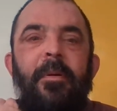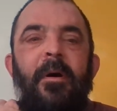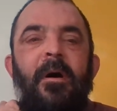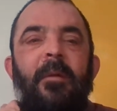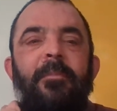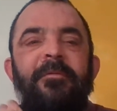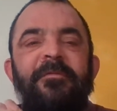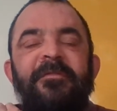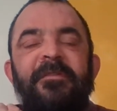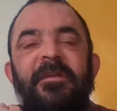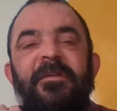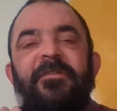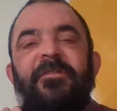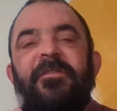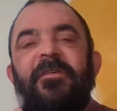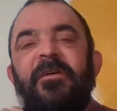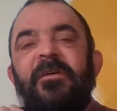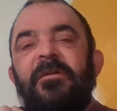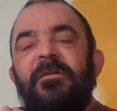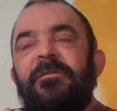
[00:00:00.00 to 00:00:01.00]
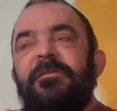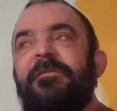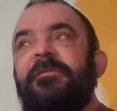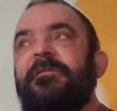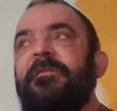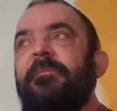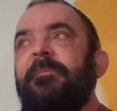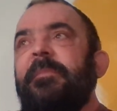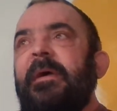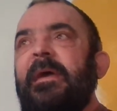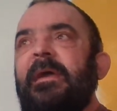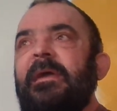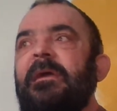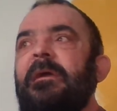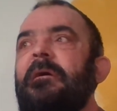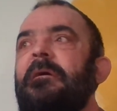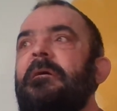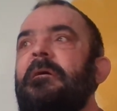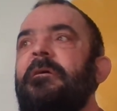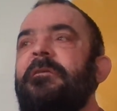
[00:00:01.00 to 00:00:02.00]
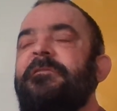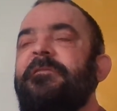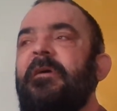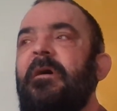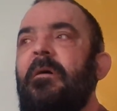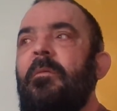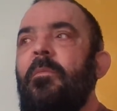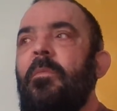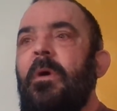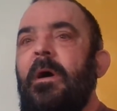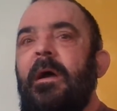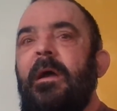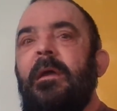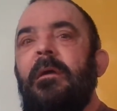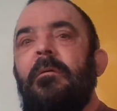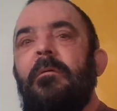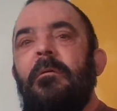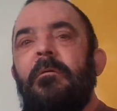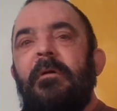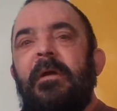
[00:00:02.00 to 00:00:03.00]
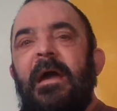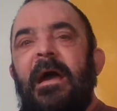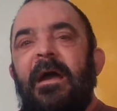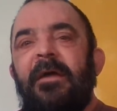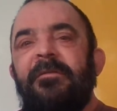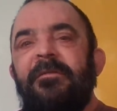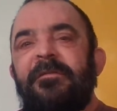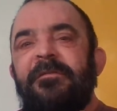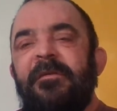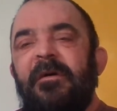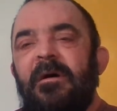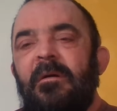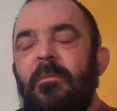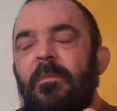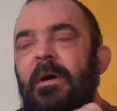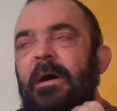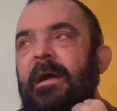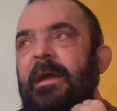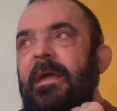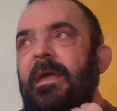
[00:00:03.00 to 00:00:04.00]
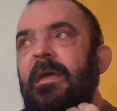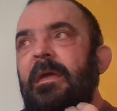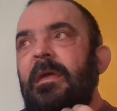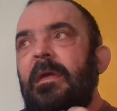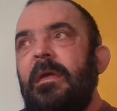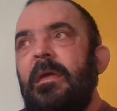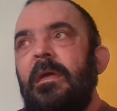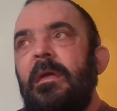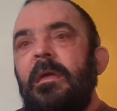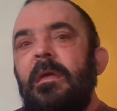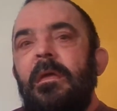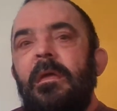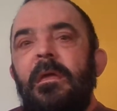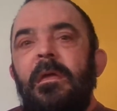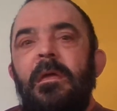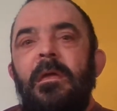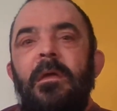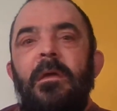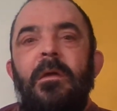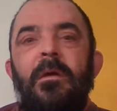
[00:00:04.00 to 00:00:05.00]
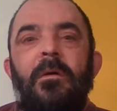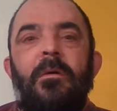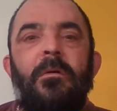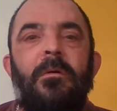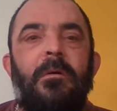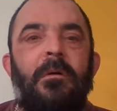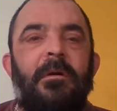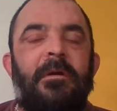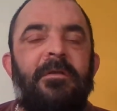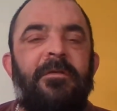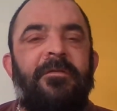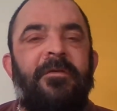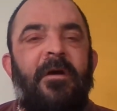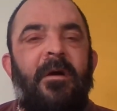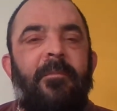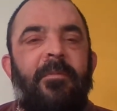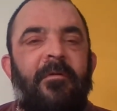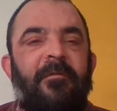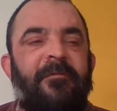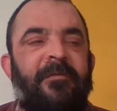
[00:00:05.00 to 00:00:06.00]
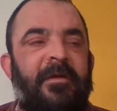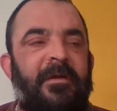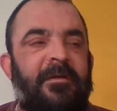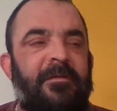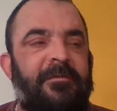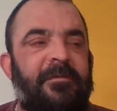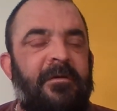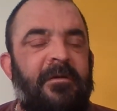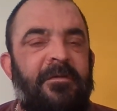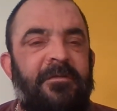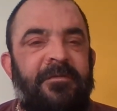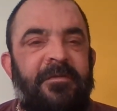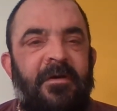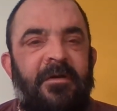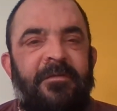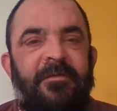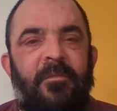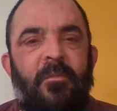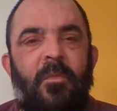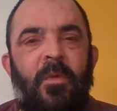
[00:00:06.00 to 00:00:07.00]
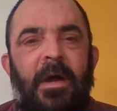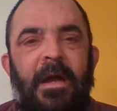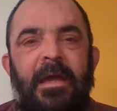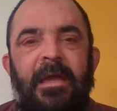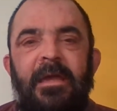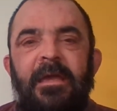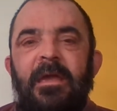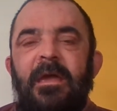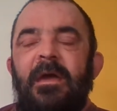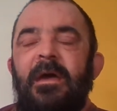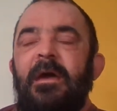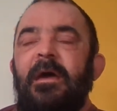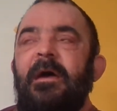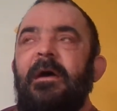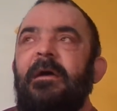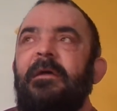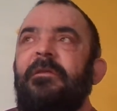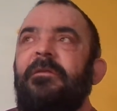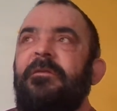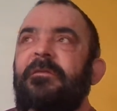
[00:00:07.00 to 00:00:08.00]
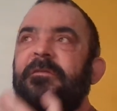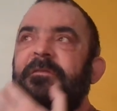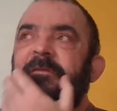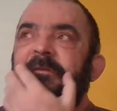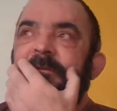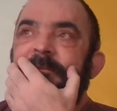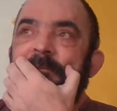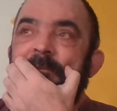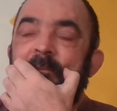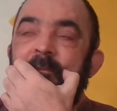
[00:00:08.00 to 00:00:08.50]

purposely choose to be a certain way or react a certain way or interpret things a certain way. And